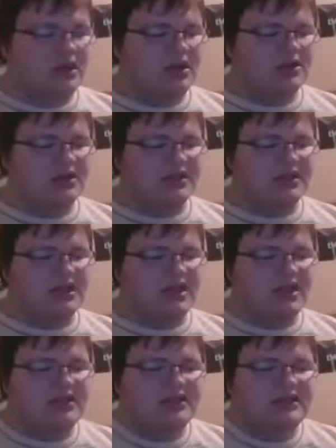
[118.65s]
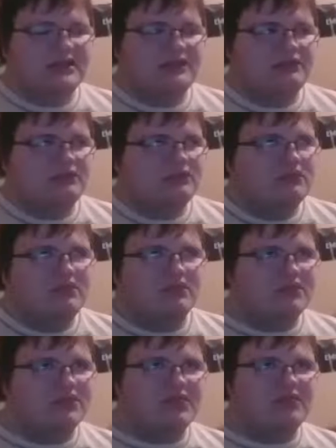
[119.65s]
It's just that it's,
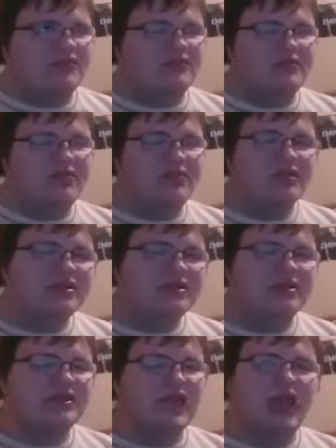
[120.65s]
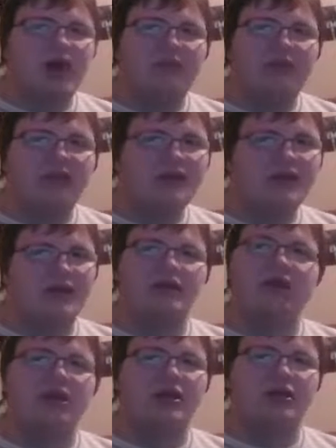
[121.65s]
to me, it's just not appealing to
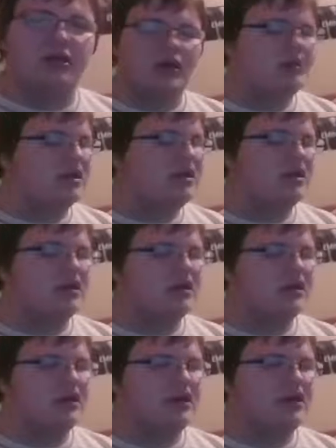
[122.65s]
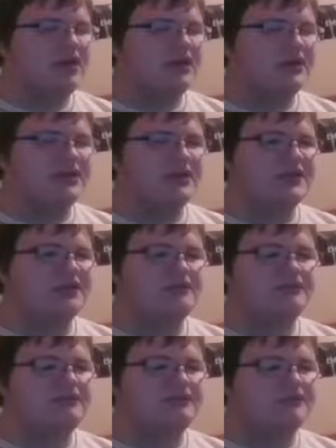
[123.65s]
me. I mean, it's just
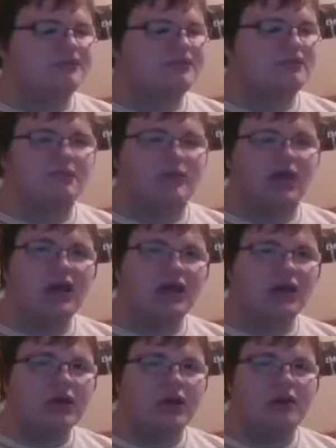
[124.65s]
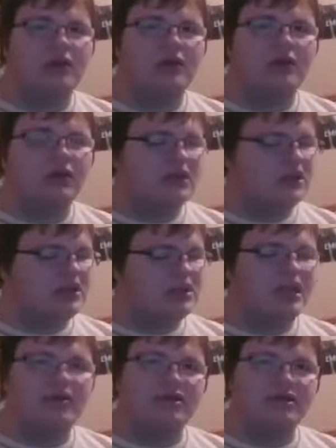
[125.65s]
not good.
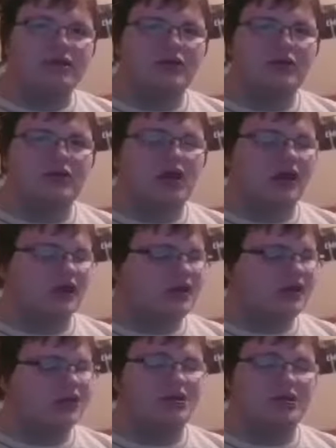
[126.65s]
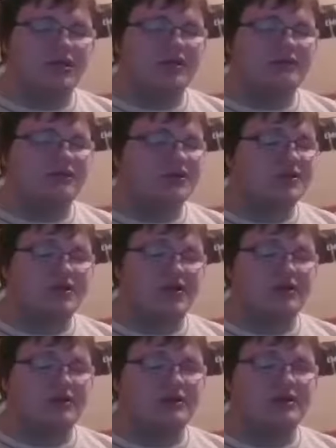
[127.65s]
Same as Snoop Dogg, his music
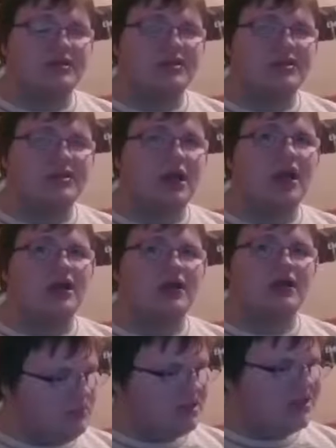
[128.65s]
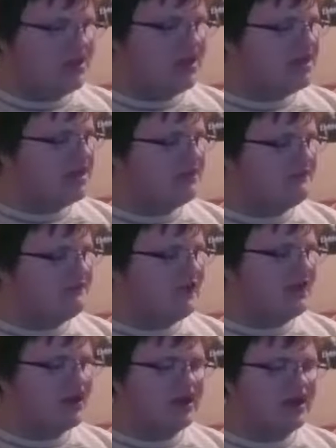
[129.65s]
sucked. But they
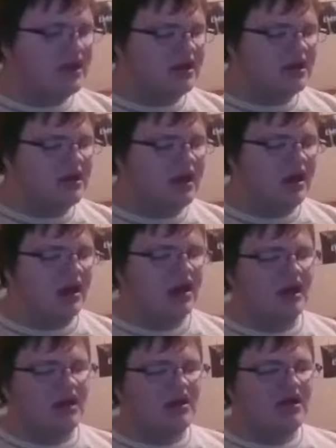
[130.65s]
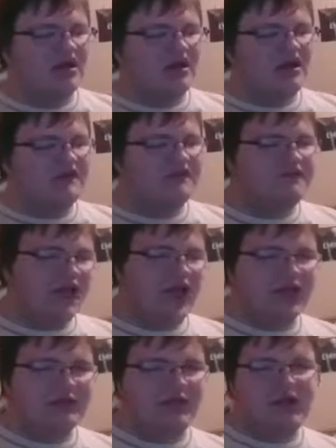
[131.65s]
fucking
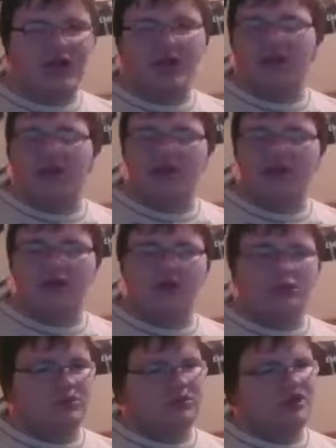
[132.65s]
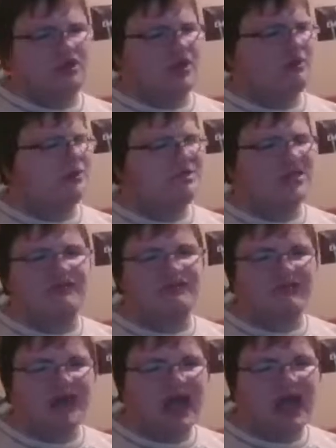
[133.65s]
flagged me on, I wouldn't say
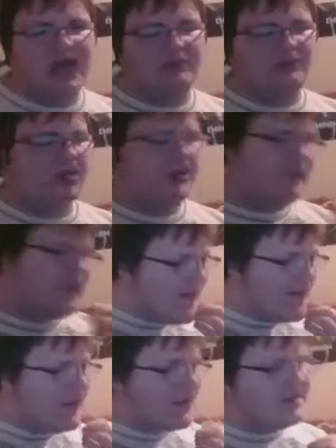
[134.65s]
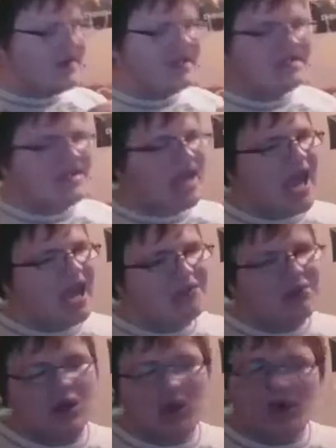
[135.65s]
flag, but they
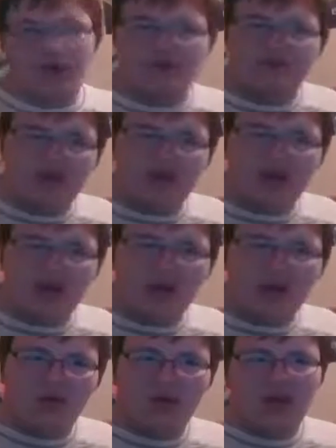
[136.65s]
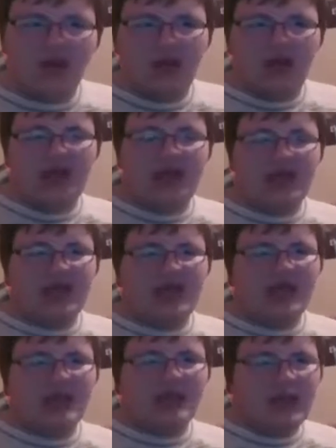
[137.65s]
tagged me on the video, and
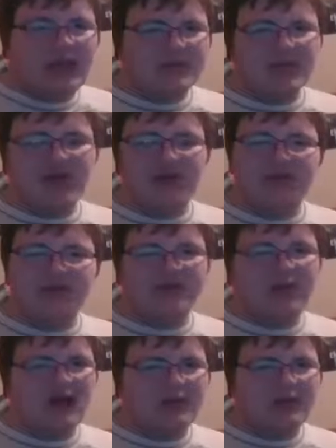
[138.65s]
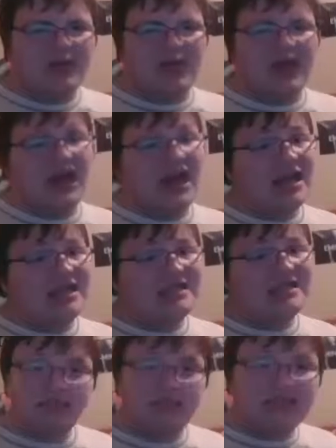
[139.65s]
they claimed that it was copyright. And
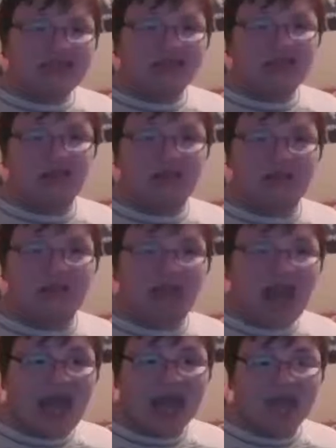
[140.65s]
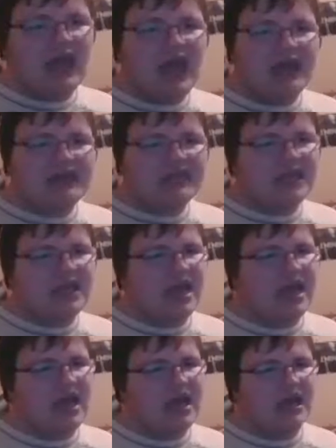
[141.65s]
I messaged them back, and I said,
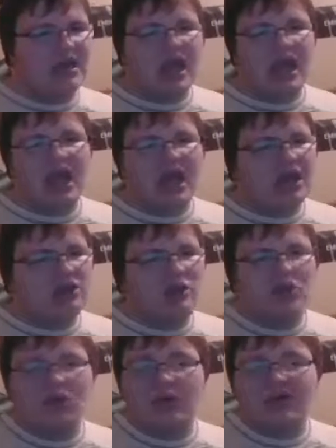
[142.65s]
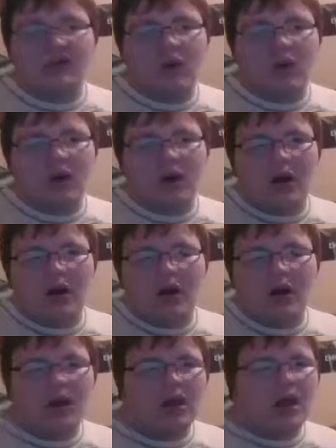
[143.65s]
hey, I don't know what's going
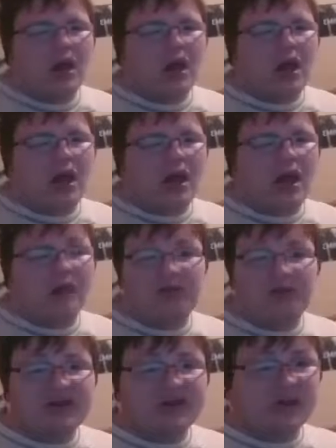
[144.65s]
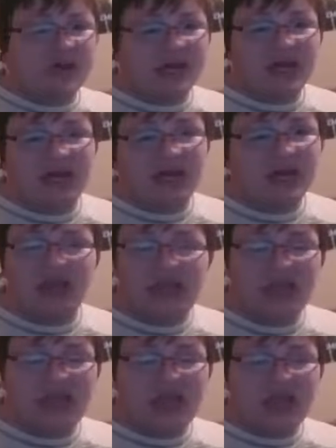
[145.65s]
on. I put the link,
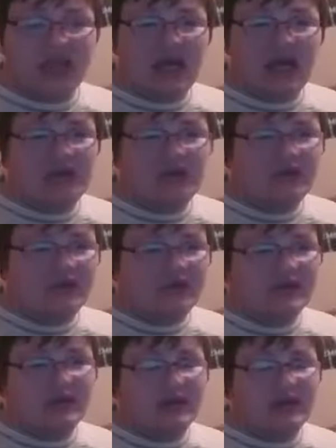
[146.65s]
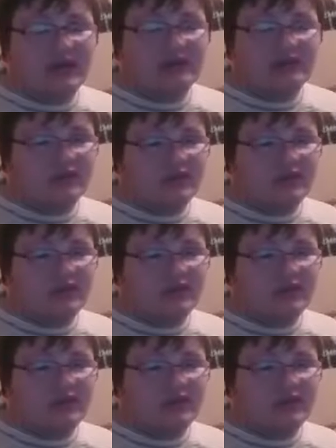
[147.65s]
and I put the